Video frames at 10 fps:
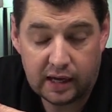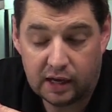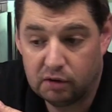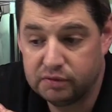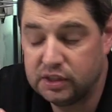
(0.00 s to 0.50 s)

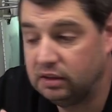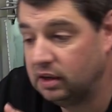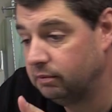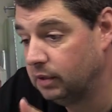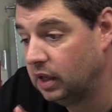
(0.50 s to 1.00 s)
And
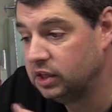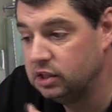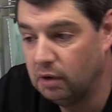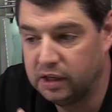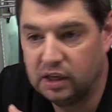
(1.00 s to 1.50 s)
obviously,
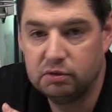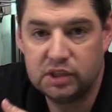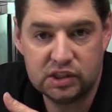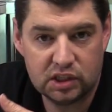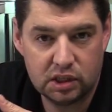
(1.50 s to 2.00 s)
you might
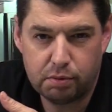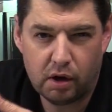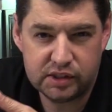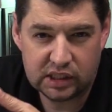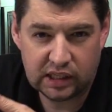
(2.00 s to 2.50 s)
notice that the
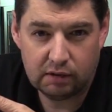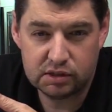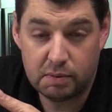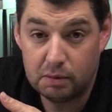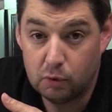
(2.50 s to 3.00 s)
pricing now is
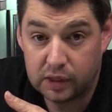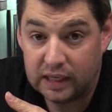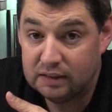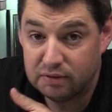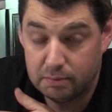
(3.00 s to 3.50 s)
a bit more
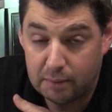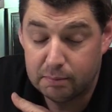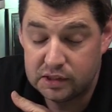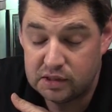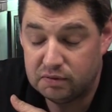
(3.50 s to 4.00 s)
keen for
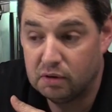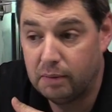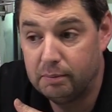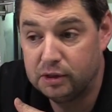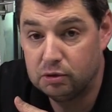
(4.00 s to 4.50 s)
members. If you
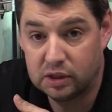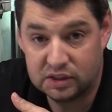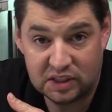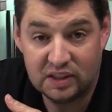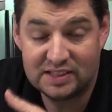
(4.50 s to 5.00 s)
remember, you're going to
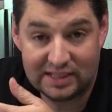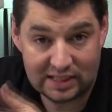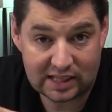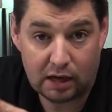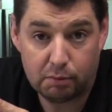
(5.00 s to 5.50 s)
see there's a
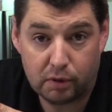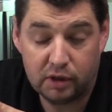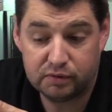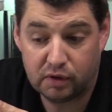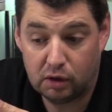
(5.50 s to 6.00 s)
discount
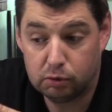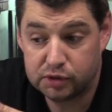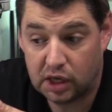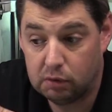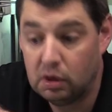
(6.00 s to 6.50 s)
price for it
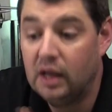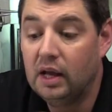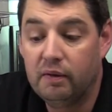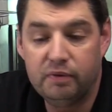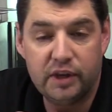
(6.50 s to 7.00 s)
also.
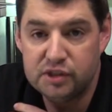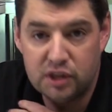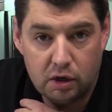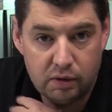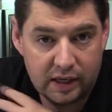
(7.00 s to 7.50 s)
There's
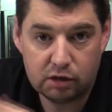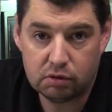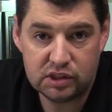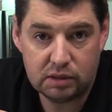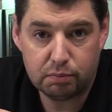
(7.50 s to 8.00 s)
no
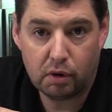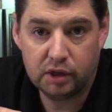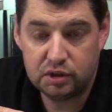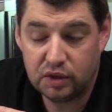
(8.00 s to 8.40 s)
increase in price.